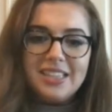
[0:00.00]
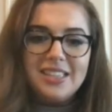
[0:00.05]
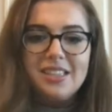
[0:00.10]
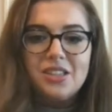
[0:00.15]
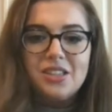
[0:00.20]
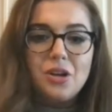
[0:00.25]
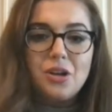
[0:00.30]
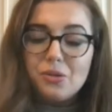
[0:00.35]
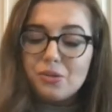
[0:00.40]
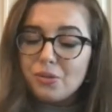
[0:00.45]
It's
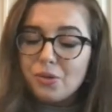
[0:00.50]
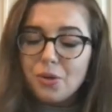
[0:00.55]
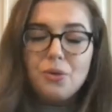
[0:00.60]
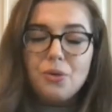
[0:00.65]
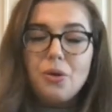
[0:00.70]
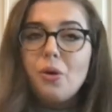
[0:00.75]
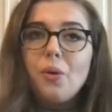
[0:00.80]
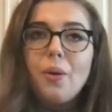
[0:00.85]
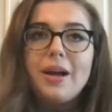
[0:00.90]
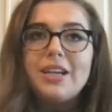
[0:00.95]

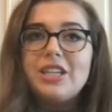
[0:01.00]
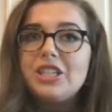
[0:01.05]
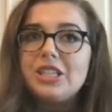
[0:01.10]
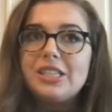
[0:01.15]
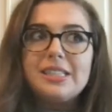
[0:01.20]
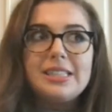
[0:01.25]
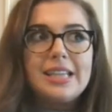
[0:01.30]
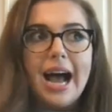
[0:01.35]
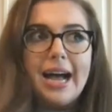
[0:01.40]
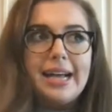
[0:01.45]
no
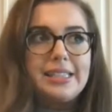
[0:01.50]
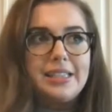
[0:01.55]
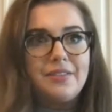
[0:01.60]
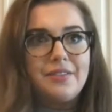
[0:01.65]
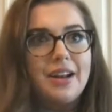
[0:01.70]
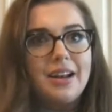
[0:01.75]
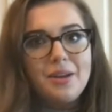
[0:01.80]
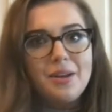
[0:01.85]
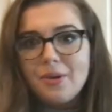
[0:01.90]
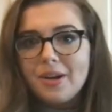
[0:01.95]
questions asked. If
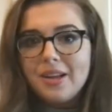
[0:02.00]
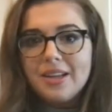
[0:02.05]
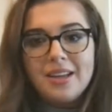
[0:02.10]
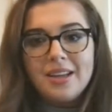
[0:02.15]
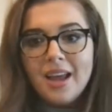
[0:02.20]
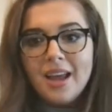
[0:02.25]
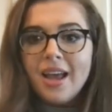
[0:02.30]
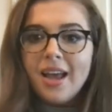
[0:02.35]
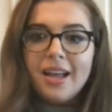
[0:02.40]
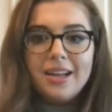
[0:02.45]
anyone
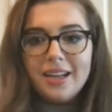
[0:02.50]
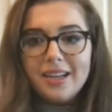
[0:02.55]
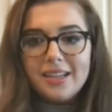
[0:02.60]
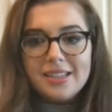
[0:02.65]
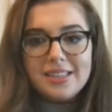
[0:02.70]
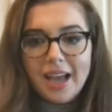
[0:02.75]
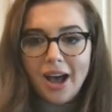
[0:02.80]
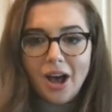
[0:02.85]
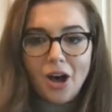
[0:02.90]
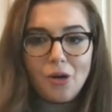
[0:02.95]

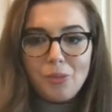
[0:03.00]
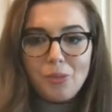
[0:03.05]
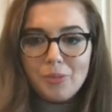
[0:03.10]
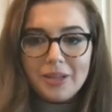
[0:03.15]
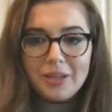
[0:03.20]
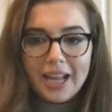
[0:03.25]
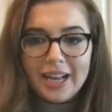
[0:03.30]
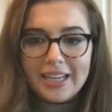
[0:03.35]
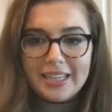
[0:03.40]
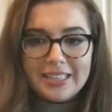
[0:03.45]
needs help
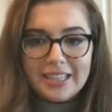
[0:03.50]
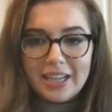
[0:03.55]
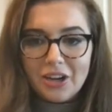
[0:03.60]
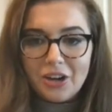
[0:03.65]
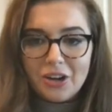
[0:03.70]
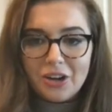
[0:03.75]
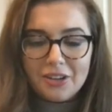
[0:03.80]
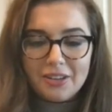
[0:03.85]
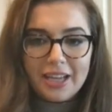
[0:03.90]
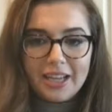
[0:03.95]
getting
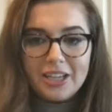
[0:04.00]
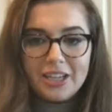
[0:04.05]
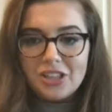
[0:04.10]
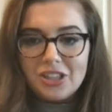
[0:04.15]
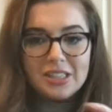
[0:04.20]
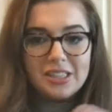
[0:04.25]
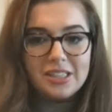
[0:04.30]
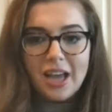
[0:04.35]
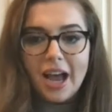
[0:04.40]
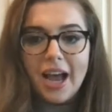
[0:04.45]
dinner, they can
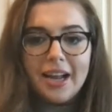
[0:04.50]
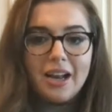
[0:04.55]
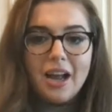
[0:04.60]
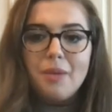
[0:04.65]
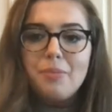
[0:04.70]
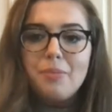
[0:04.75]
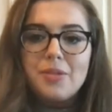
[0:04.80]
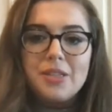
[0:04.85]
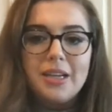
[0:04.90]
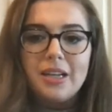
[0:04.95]
just sign
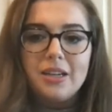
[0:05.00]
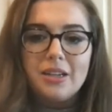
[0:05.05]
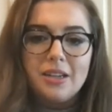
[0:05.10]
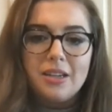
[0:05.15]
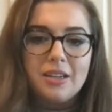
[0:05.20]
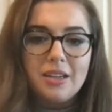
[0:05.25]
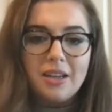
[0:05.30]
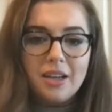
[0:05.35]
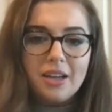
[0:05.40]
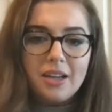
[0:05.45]
up to get
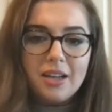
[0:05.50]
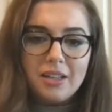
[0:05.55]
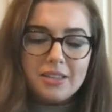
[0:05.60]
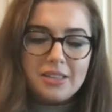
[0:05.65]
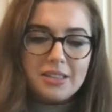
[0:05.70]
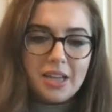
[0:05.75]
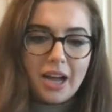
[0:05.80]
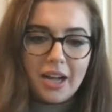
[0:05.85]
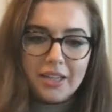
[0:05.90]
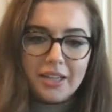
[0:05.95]
a
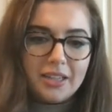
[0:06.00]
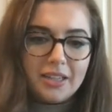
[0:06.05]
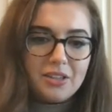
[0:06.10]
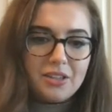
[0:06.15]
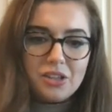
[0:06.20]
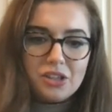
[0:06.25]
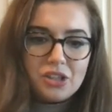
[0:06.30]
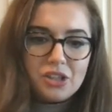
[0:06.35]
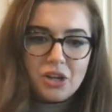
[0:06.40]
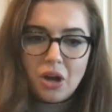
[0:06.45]
lasagna.
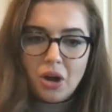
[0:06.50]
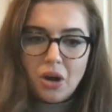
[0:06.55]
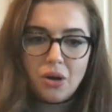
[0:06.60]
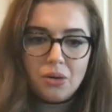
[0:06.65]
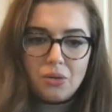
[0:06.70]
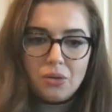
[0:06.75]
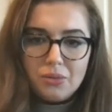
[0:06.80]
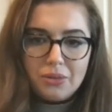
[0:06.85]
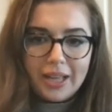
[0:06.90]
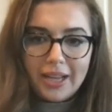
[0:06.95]
There's
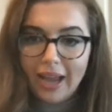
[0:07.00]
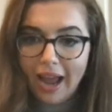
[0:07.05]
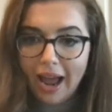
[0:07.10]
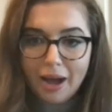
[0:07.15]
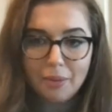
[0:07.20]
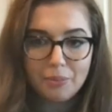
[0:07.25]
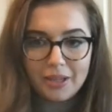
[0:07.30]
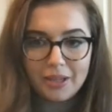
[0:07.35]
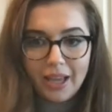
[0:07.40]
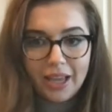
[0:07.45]
no
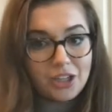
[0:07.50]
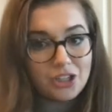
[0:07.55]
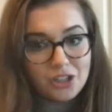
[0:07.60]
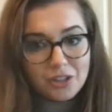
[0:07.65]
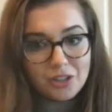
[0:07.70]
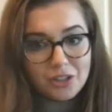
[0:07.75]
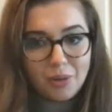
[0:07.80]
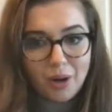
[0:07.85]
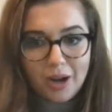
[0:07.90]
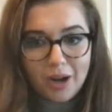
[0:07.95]

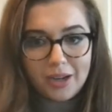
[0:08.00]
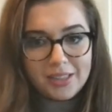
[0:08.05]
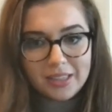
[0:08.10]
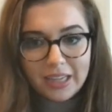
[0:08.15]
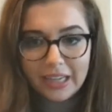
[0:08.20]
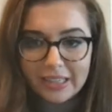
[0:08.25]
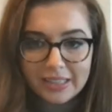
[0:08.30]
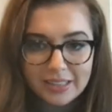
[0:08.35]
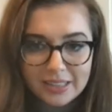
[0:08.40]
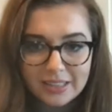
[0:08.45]
application process.